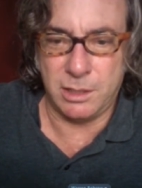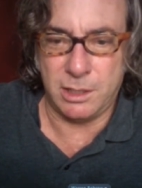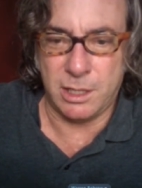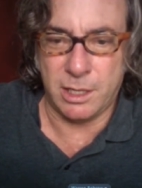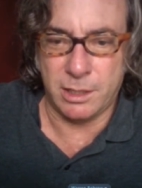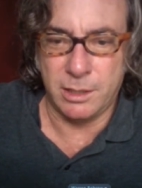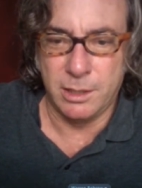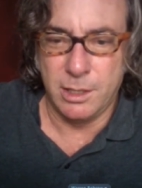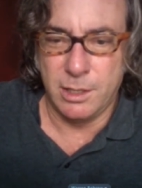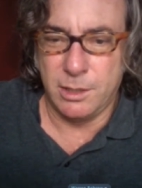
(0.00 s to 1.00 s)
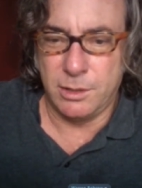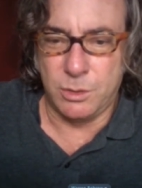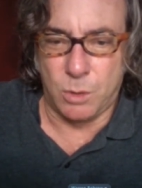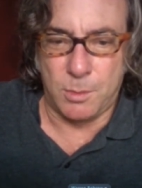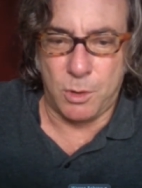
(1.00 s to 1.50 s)

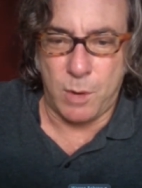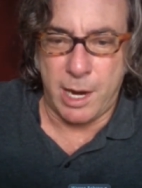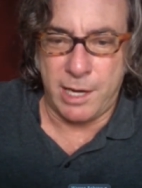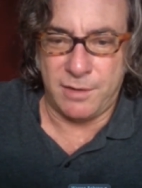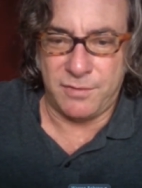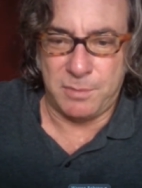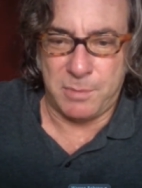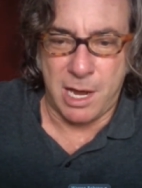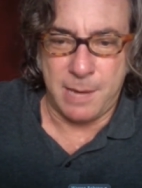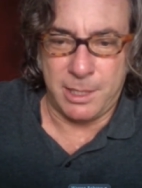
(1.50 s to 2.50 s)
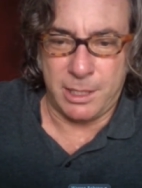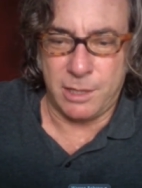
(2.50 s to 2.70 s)
The normal way of imbibing